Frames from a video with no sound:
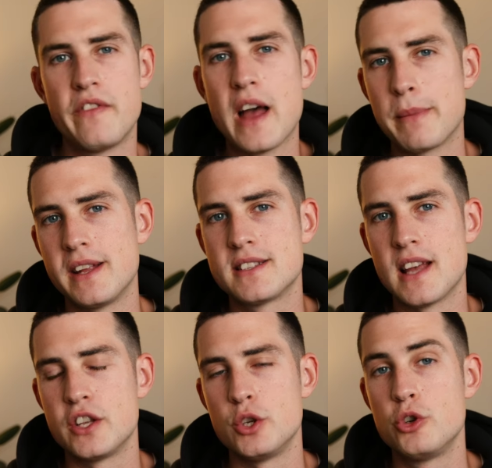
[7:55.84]
With that being
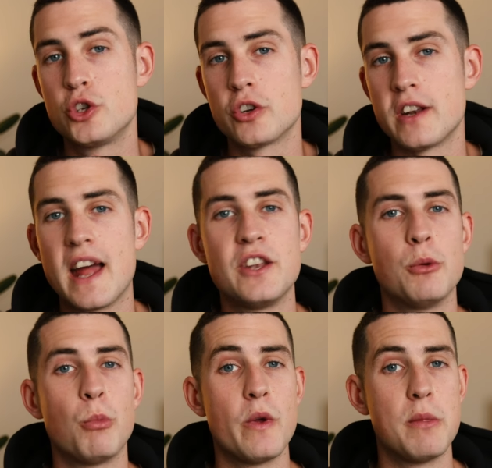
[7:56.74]
said, you shouldn't end
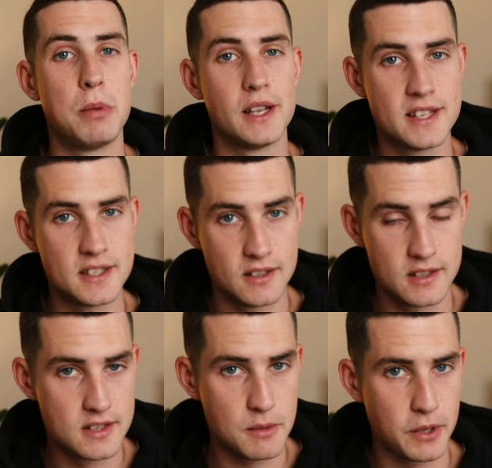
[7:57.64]
up with
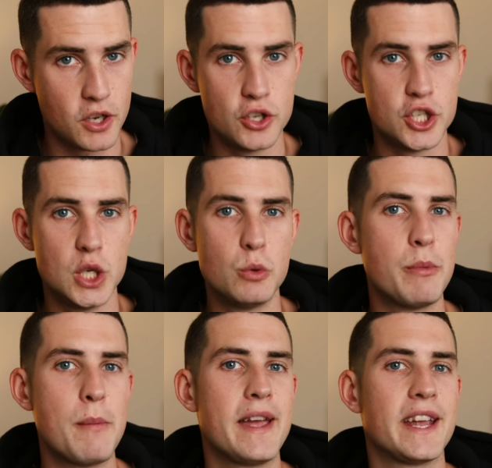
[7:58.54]
blisters because you will
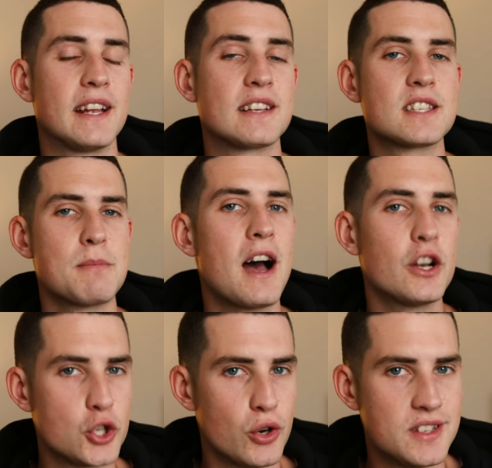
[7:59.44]
be making
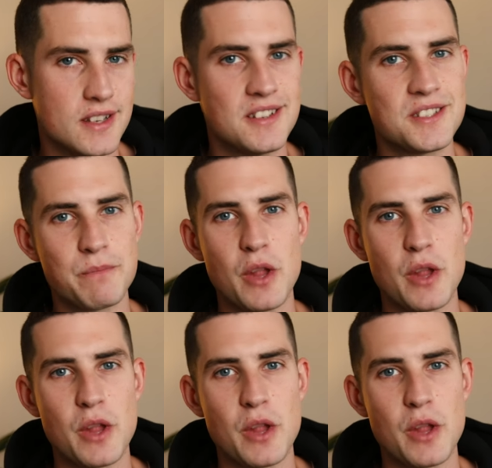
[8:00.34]
smart choices